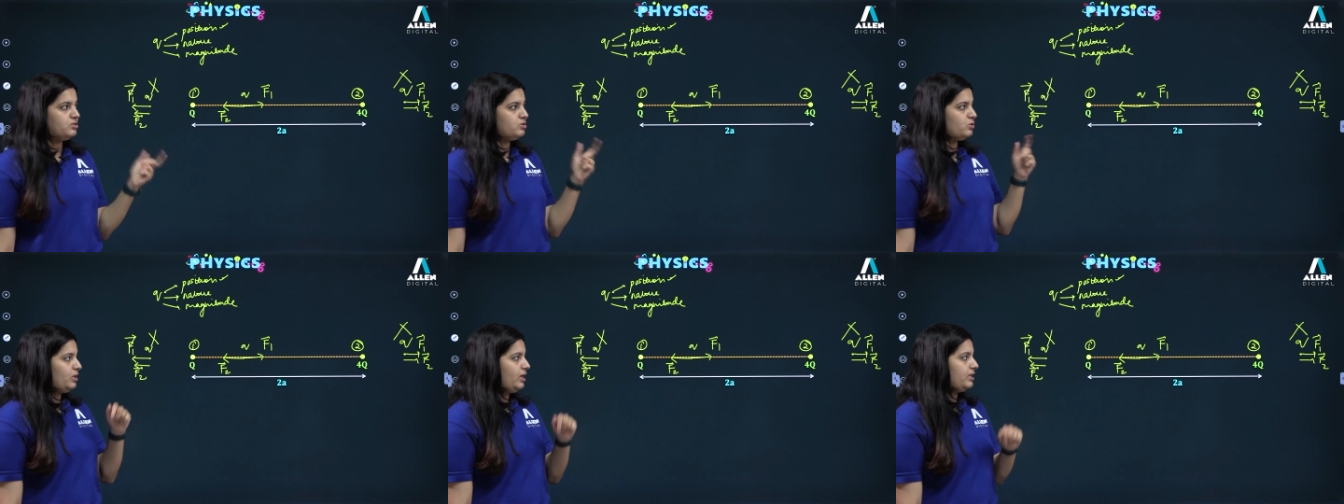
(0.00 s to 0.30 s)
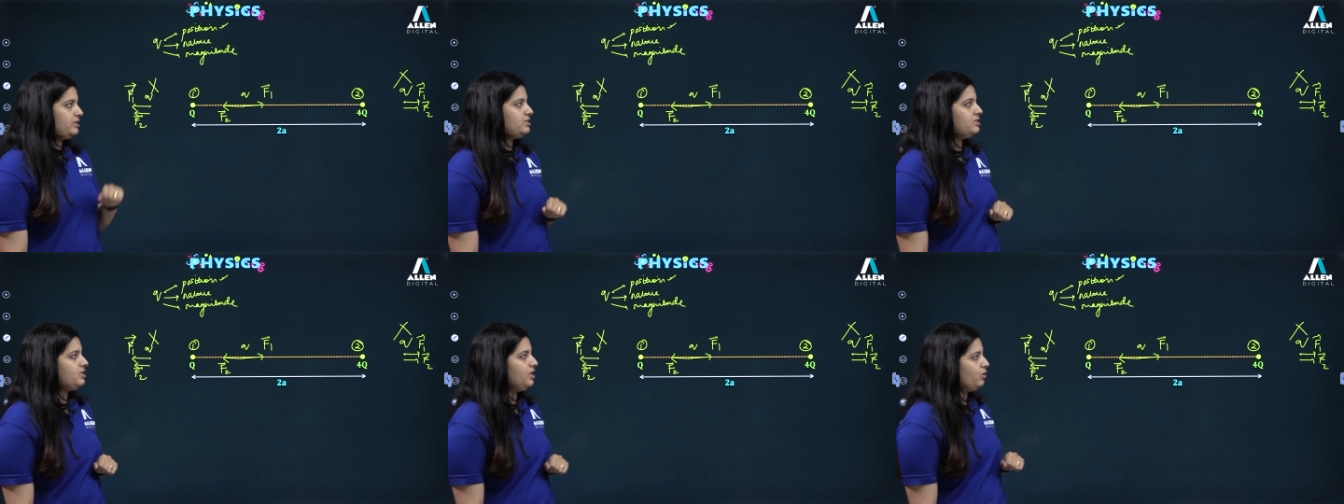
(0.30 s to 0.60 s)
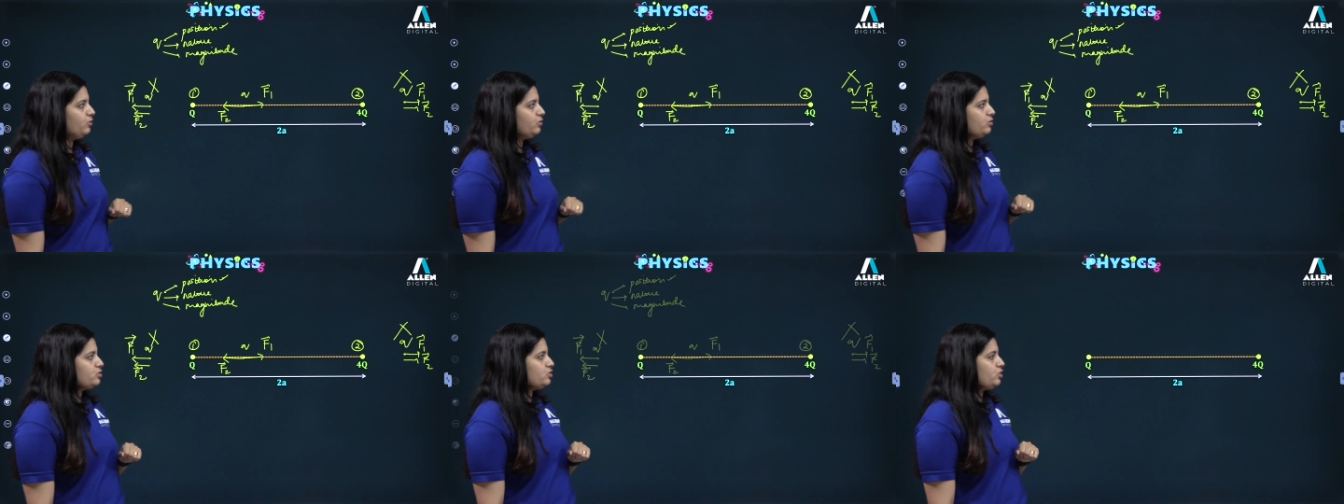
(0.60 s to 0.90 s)
So let's see
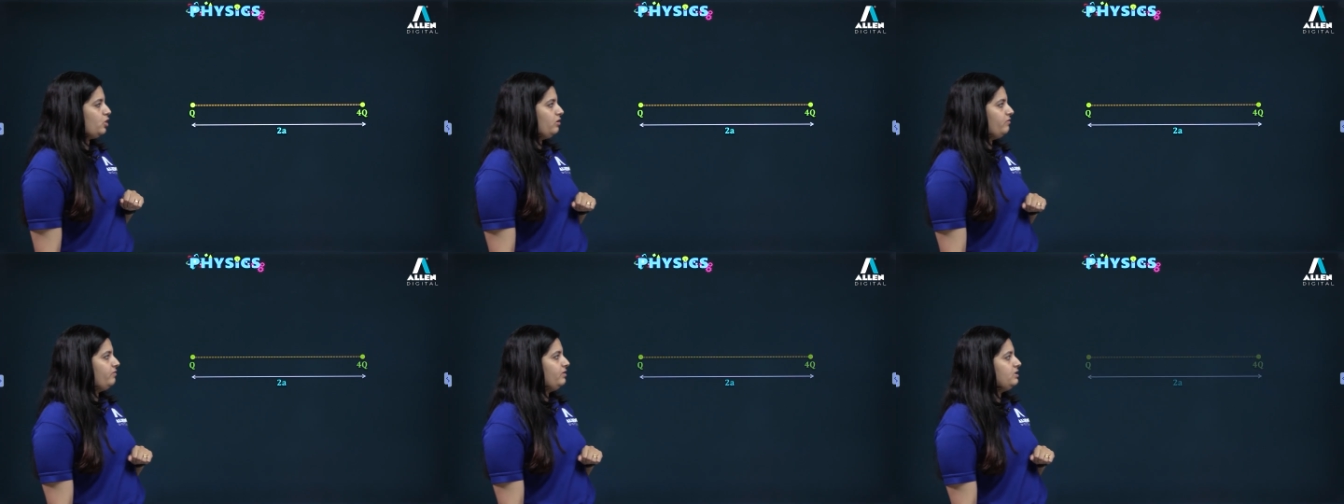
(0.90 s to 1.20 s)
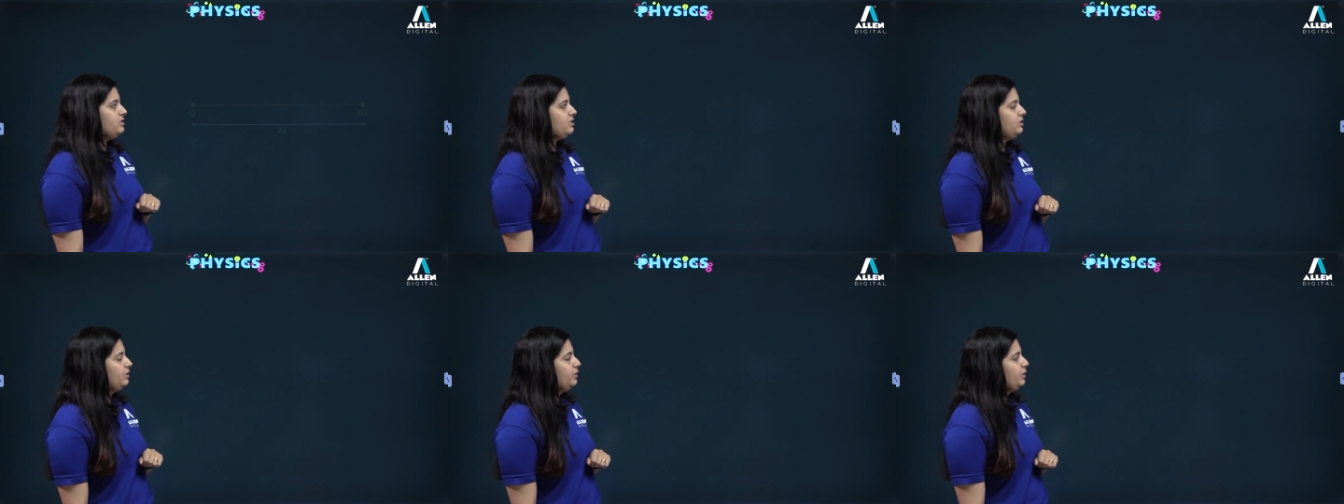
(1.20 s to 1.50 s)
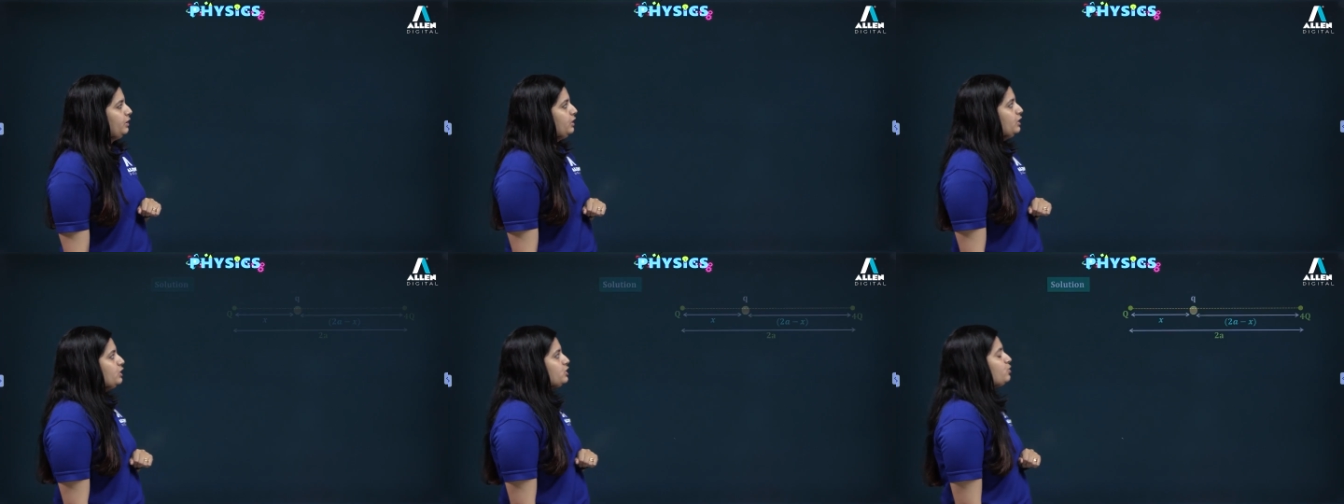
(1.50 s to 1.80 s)
how to solve it.
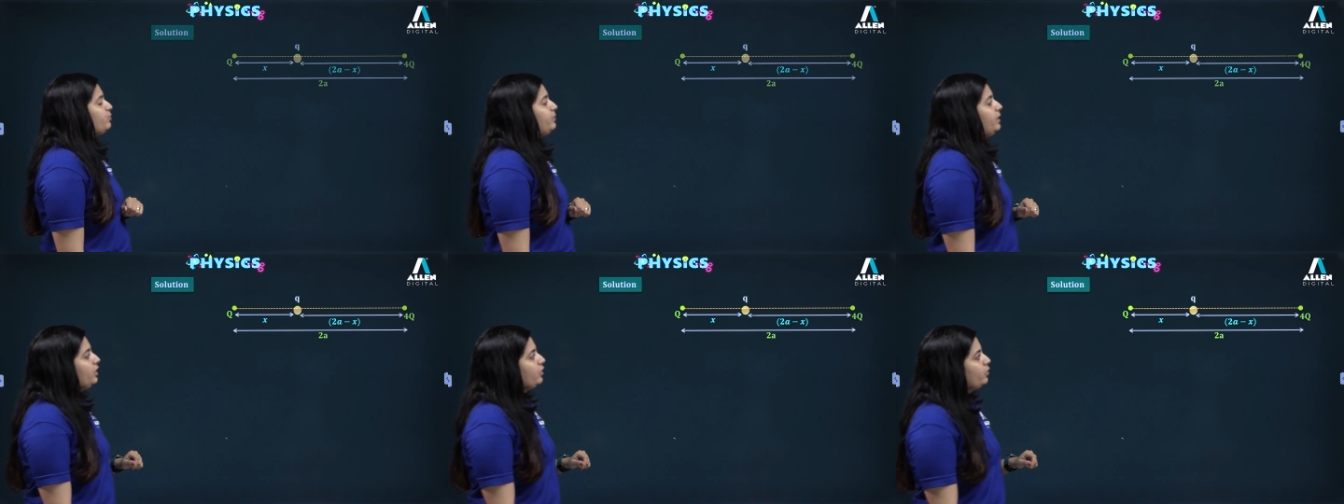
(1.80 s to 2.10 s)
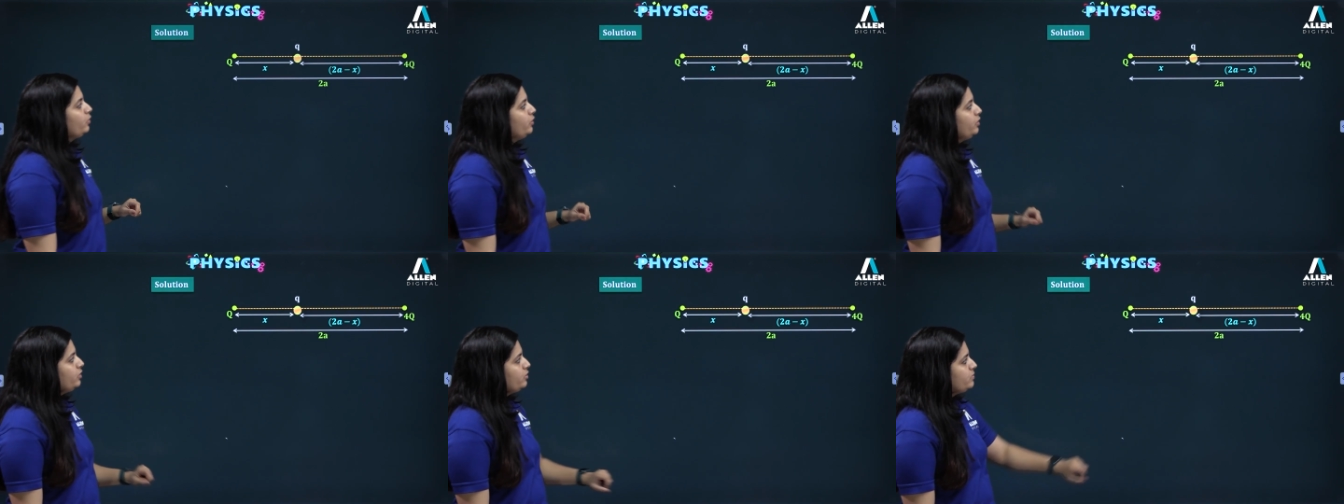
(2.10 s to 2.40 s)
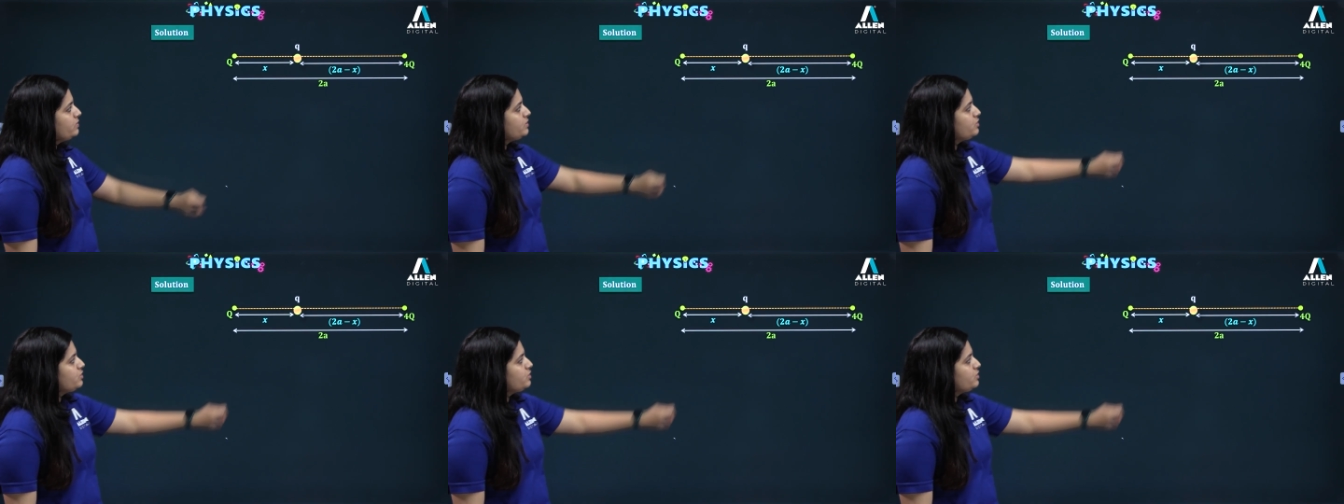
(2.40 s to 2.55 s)
So we are going to